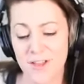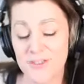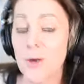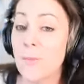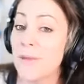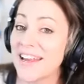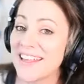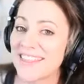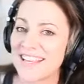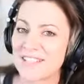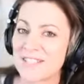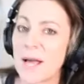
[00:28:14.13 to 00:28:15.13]
So many
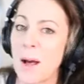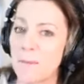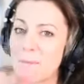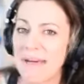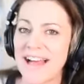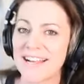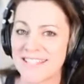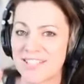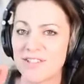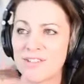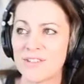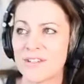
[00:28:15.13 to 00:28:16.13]
things come back
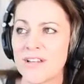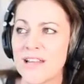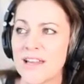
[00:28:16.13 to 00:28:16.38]
to